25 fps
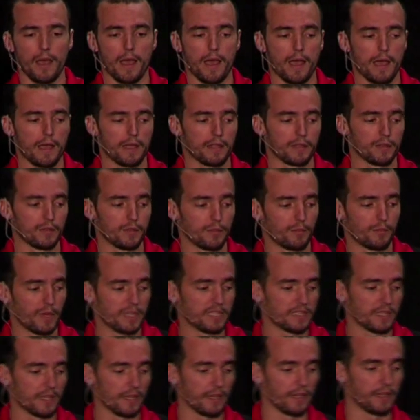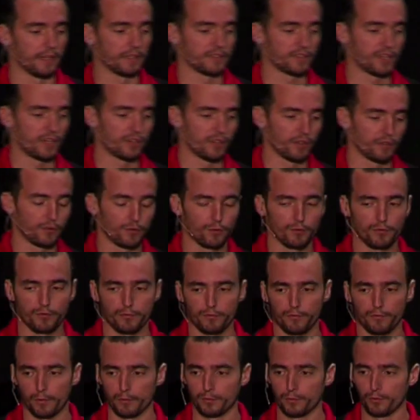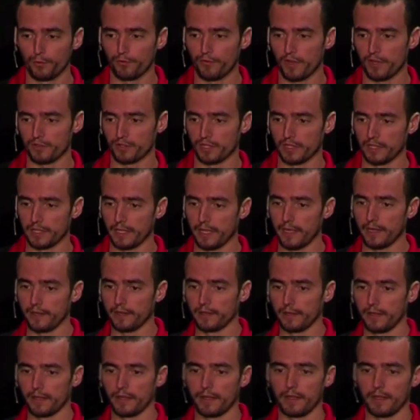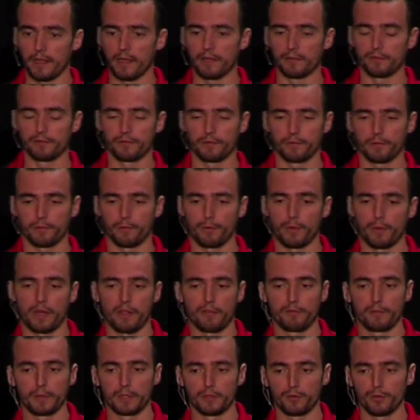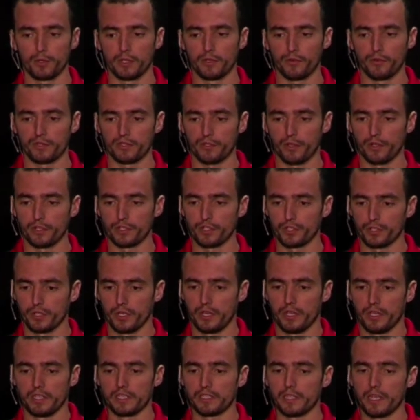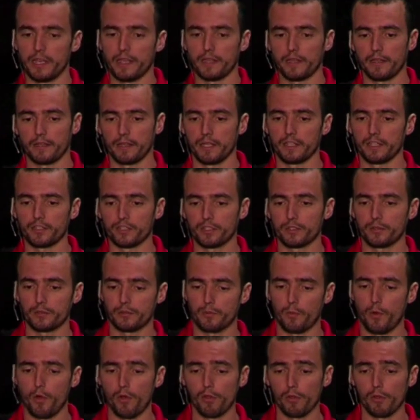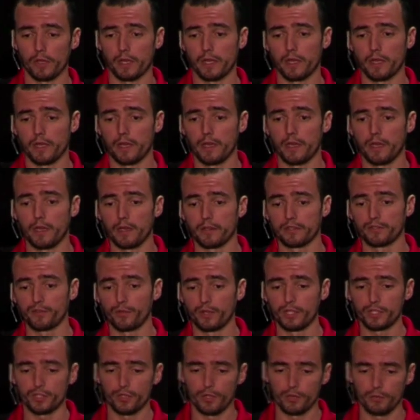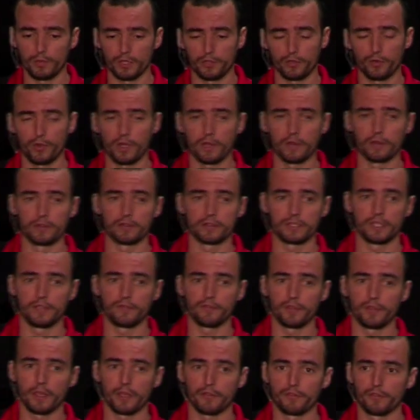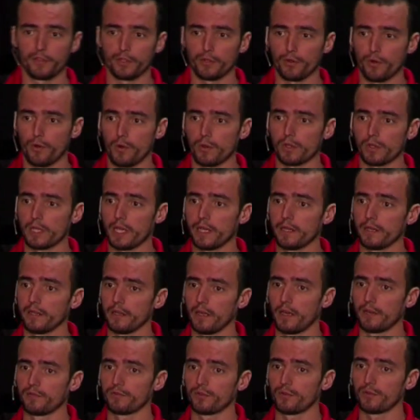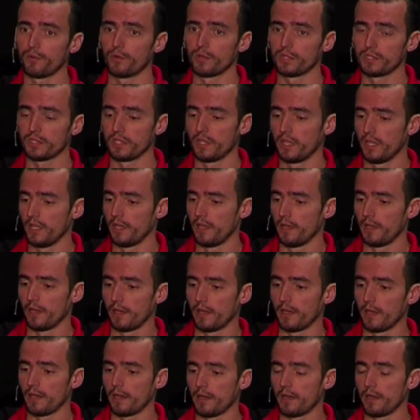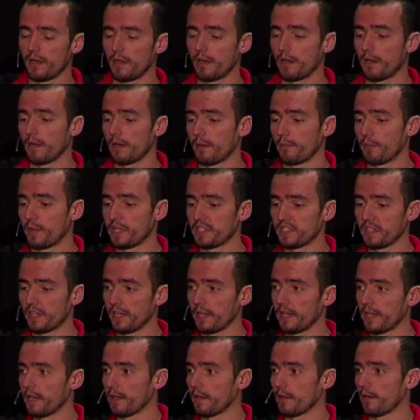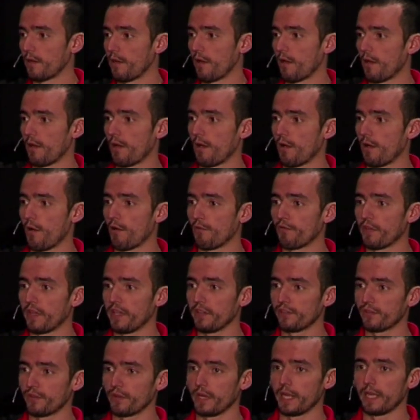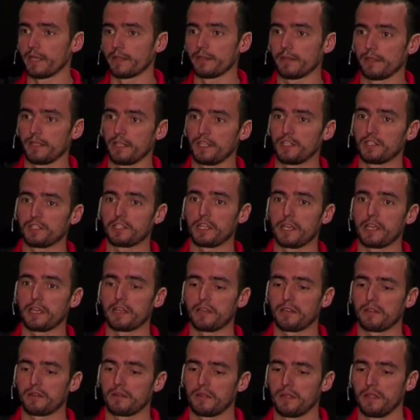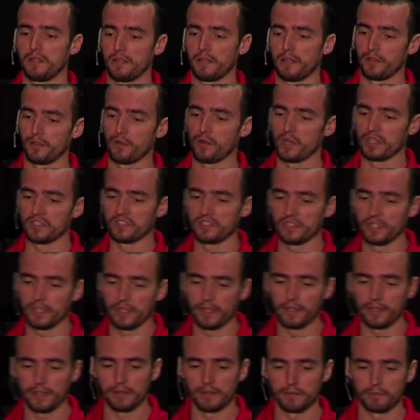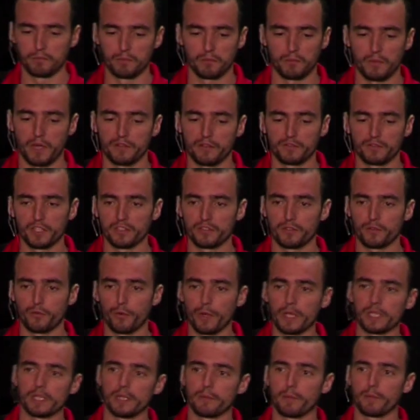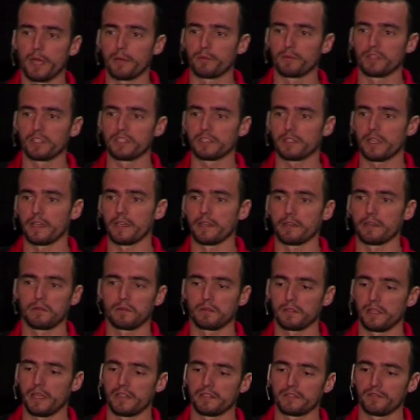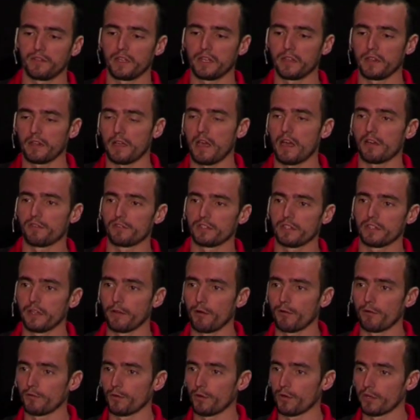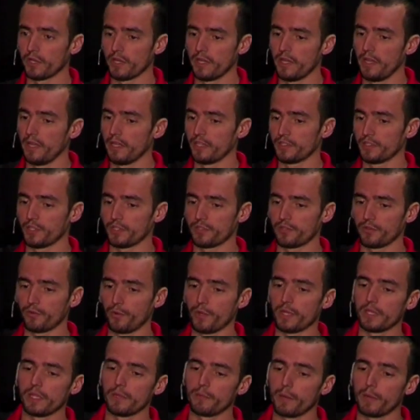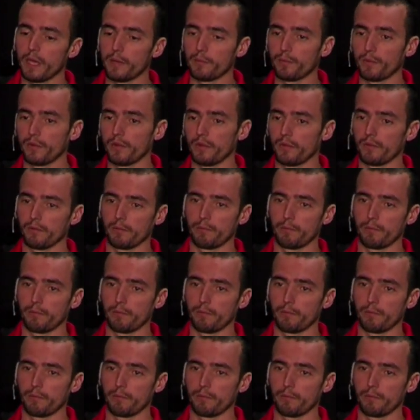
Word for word: And basically, starting to, from two thousand ten, uh, I've, when I've been doing research, it's like it's a small uh, screenshot, but you can see the video online afterwards. Uh, basically, on the internet, it's like you can see I've just quickly mapped. It's like less than half a day of work. Just quickly map